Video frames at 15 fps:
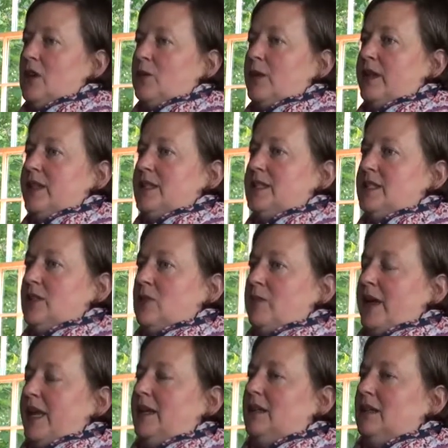where they still
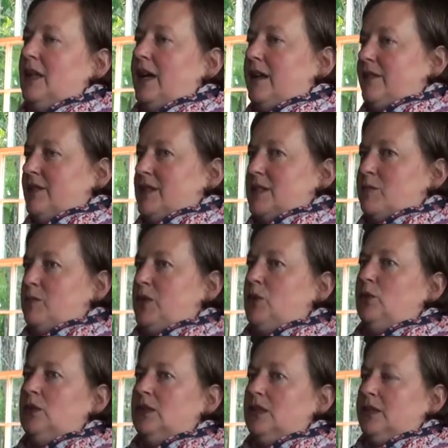make a lot of this
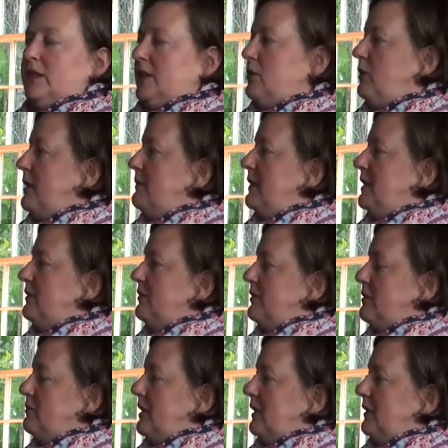Bühler equipment
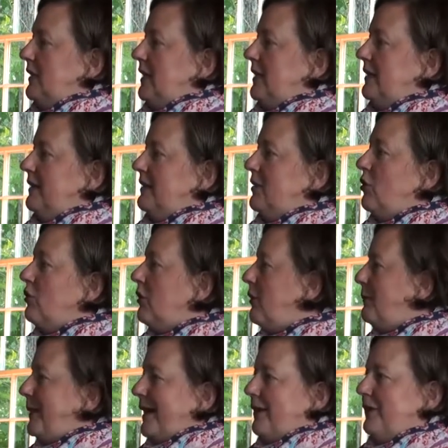for milling
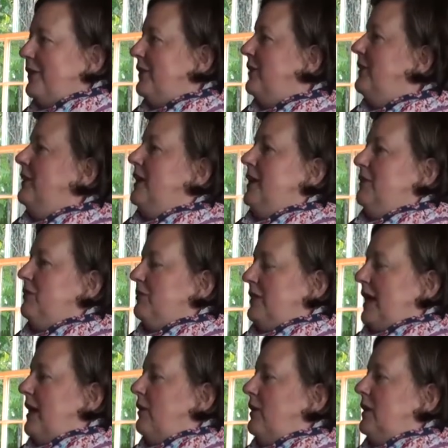cocoa powder and
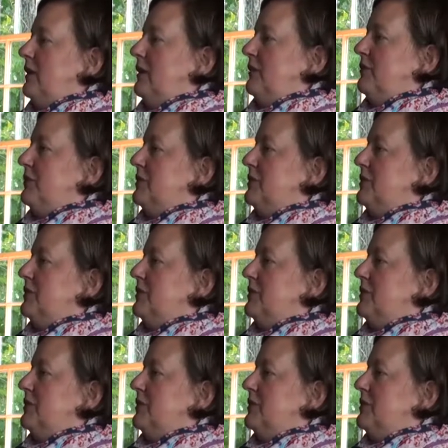flour